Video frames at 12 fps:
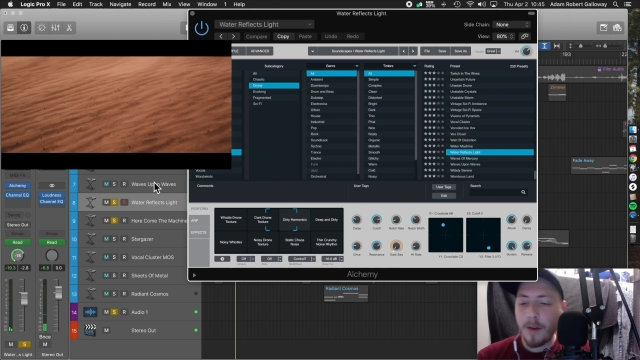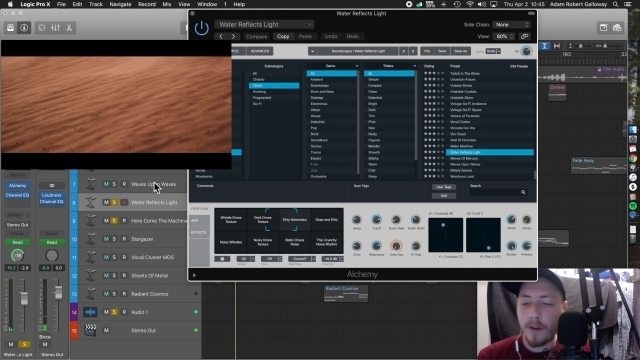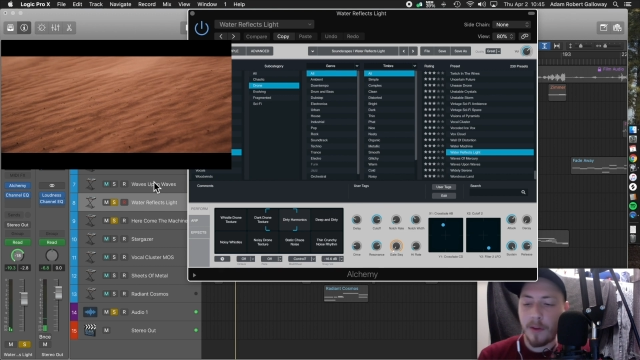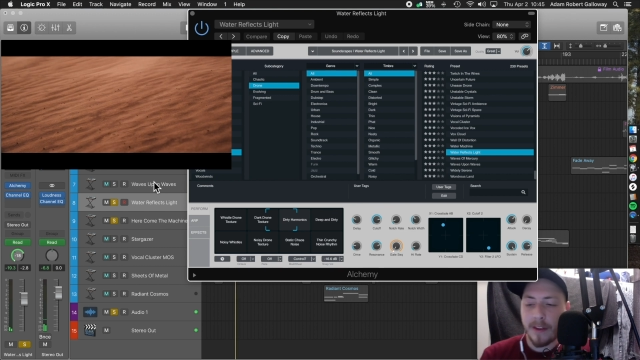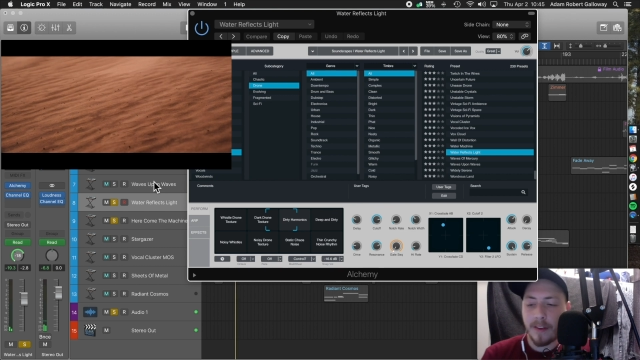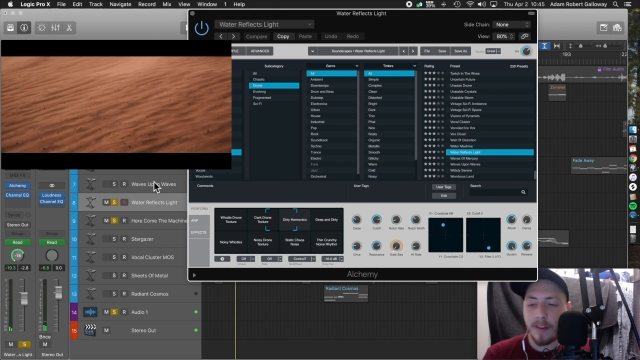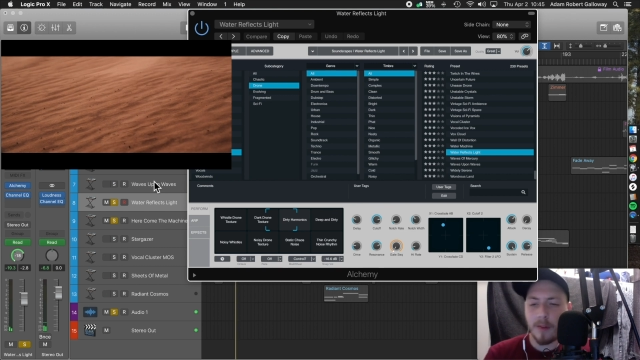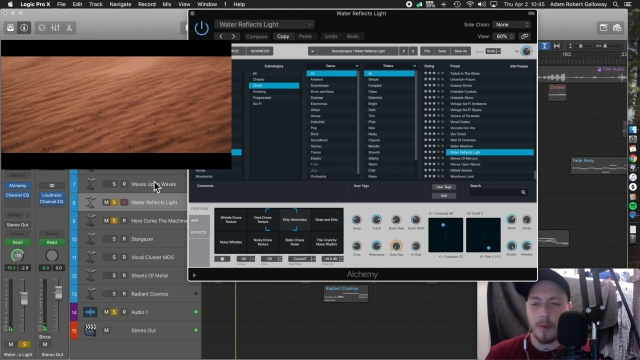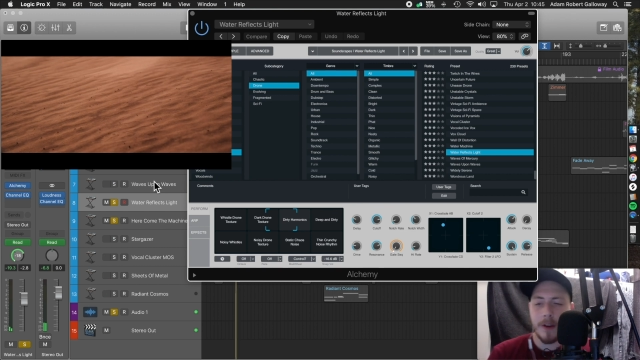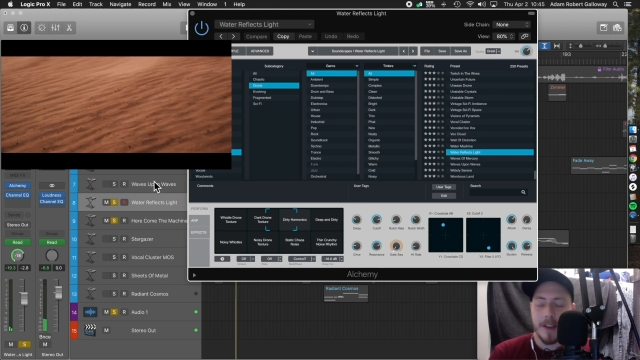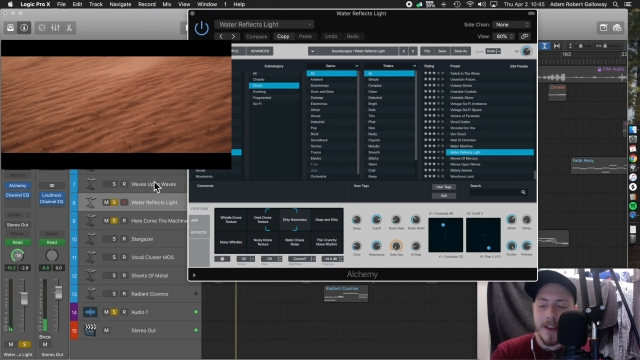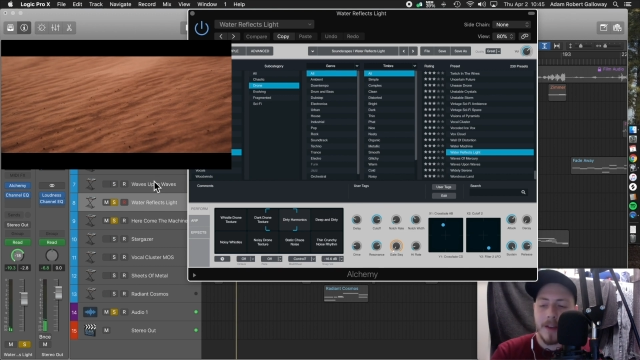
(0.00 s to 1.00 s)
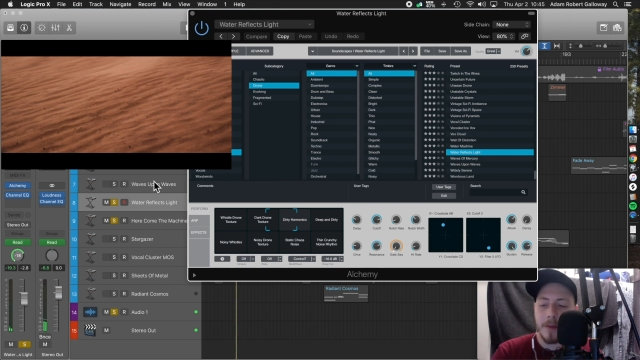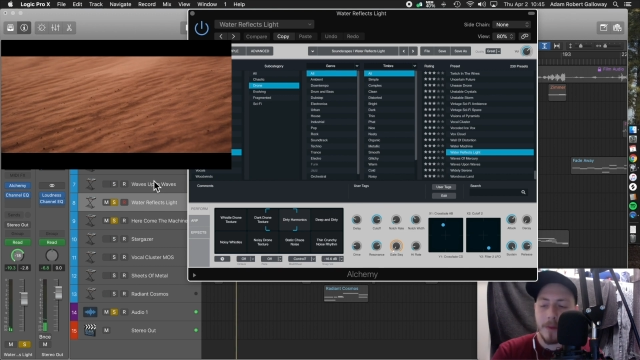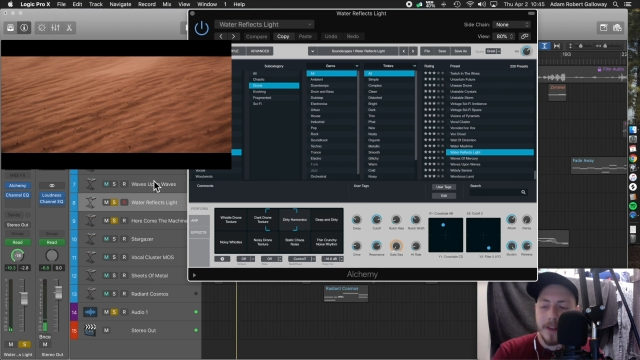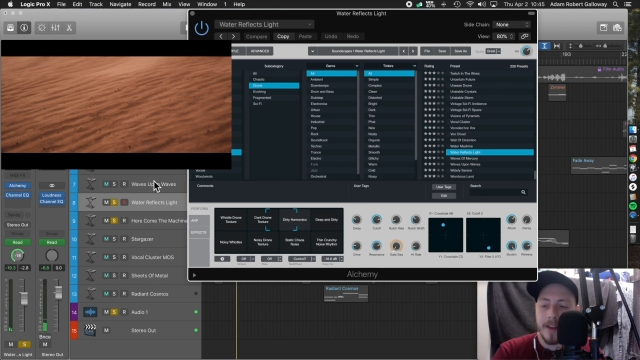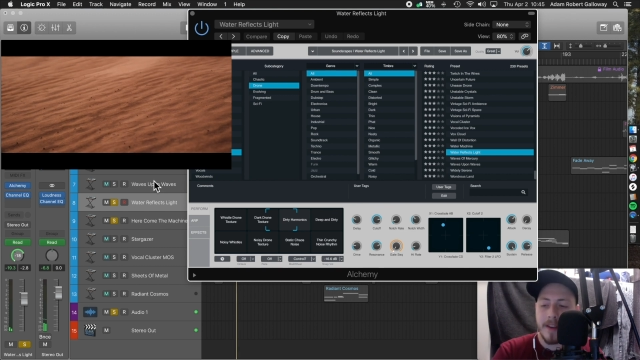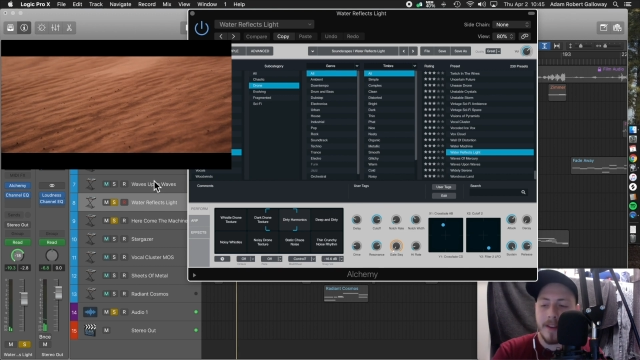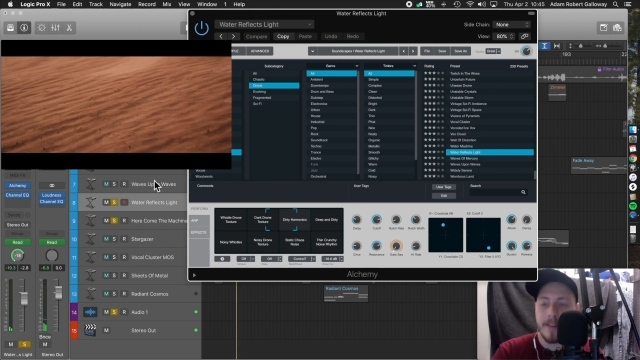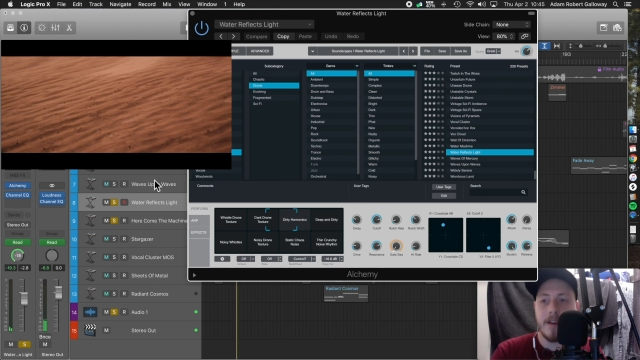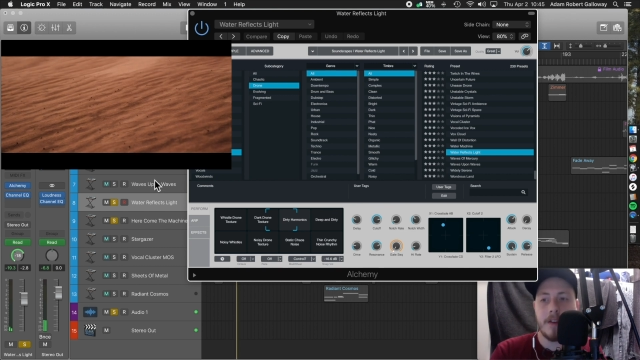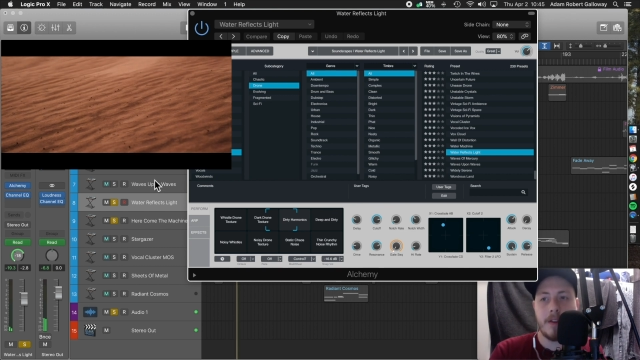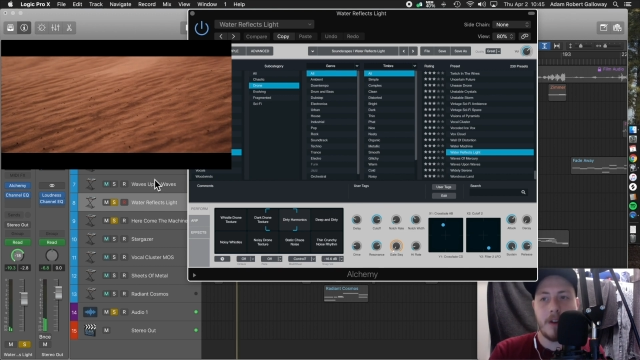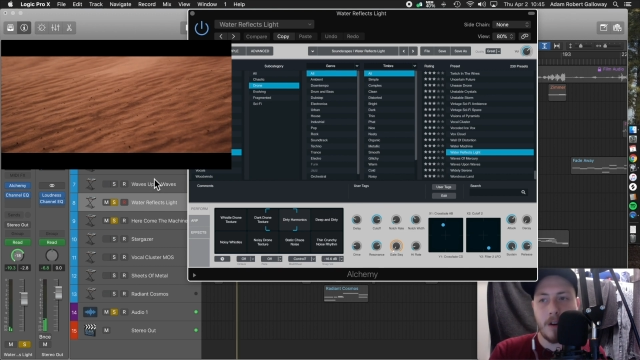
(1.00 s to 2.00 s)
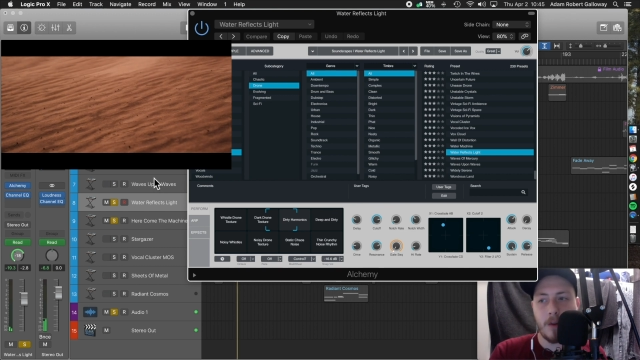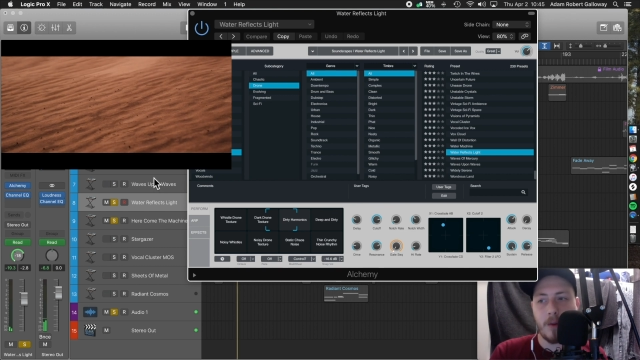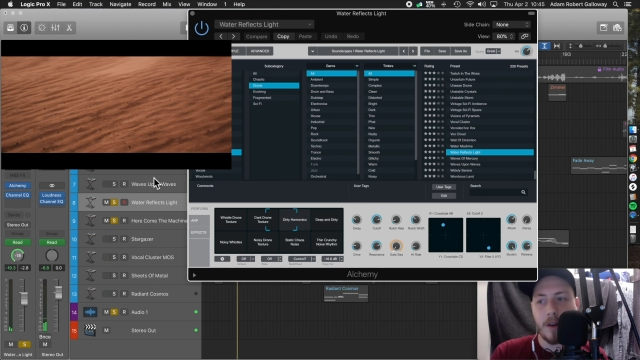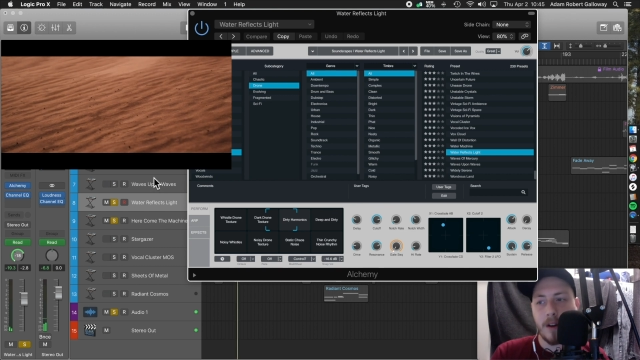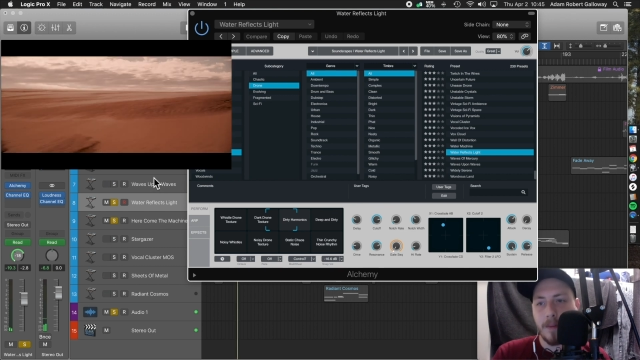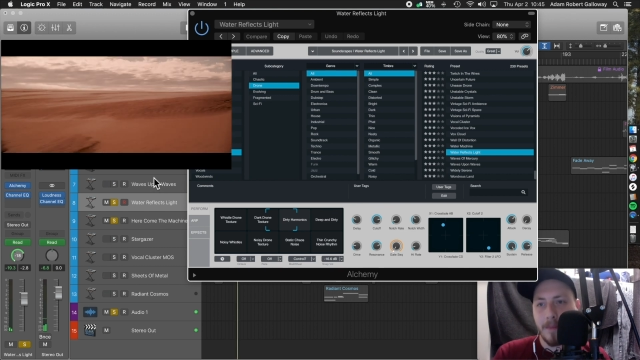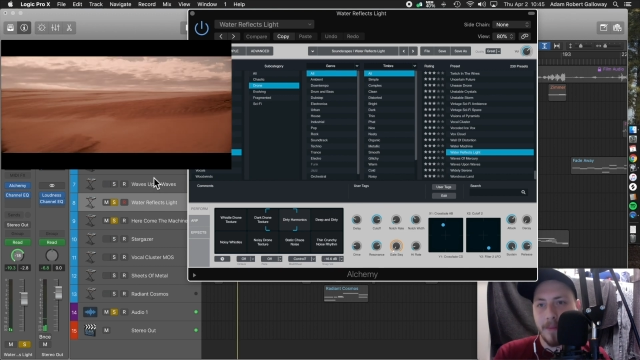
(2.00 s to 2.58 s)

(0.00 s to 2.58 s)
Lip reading: because it's really, really easy on the hardware,